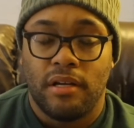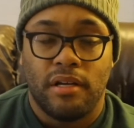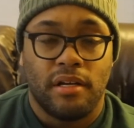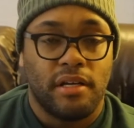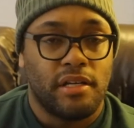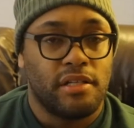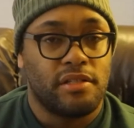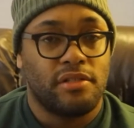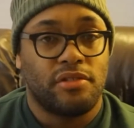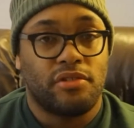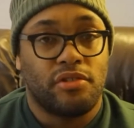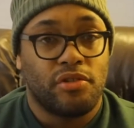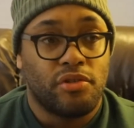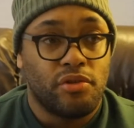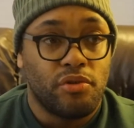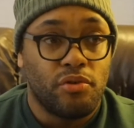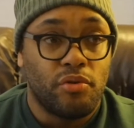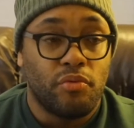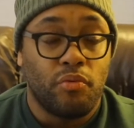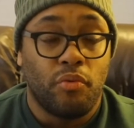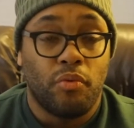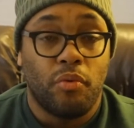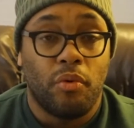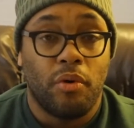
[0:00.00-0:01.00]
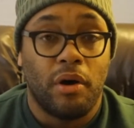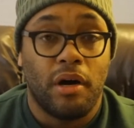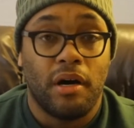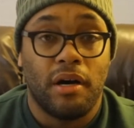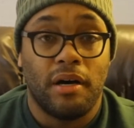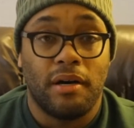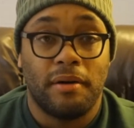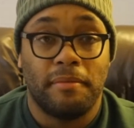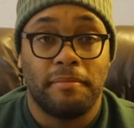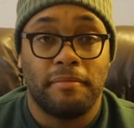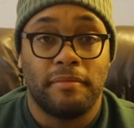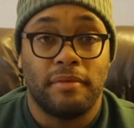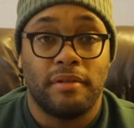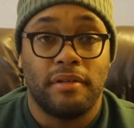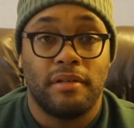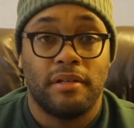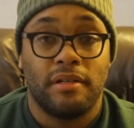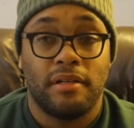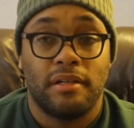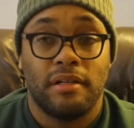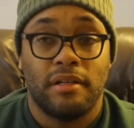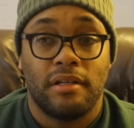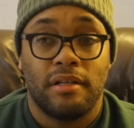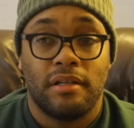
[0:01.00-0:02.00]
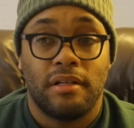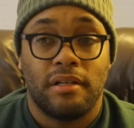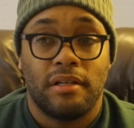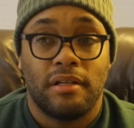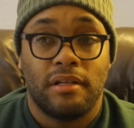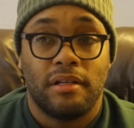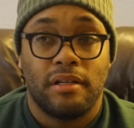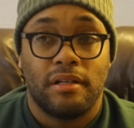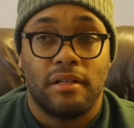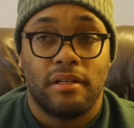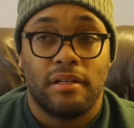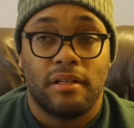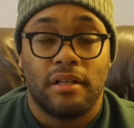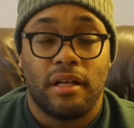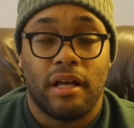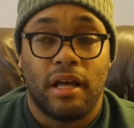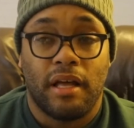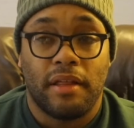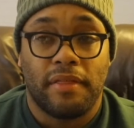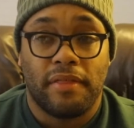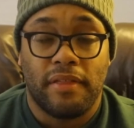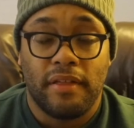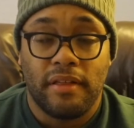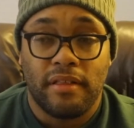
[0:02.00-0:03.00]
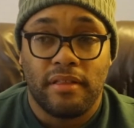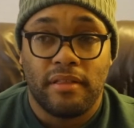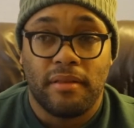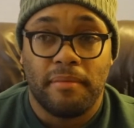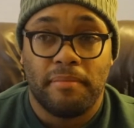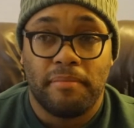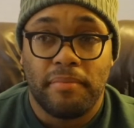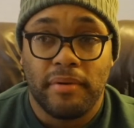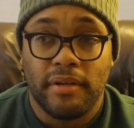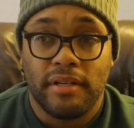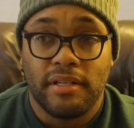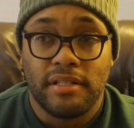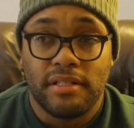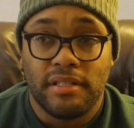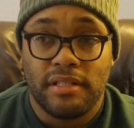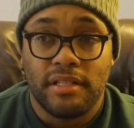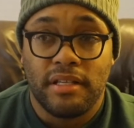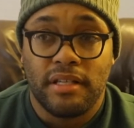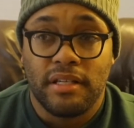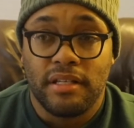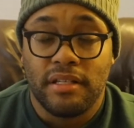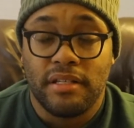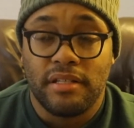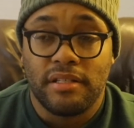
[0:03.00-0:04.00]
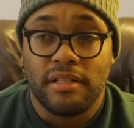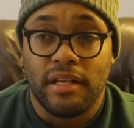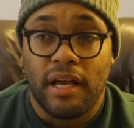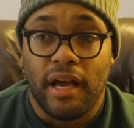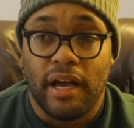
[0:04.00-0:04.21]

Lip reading: and two, I think the biggest thing is